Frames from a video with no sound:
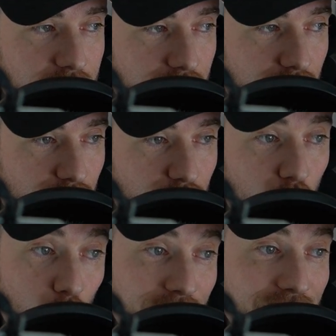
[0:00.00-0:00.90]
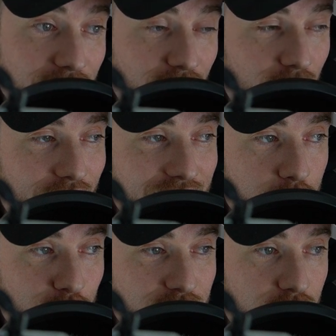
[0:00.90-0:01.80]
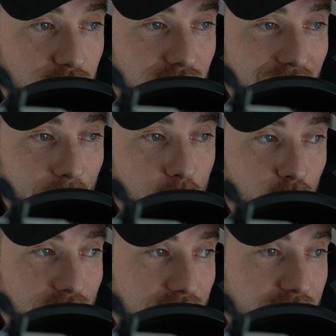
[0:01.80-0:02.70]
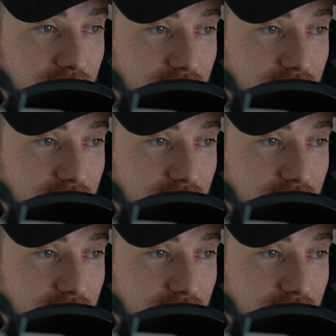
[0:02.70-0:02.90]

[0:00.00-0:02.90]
you know, go here, or I can't wait to operate,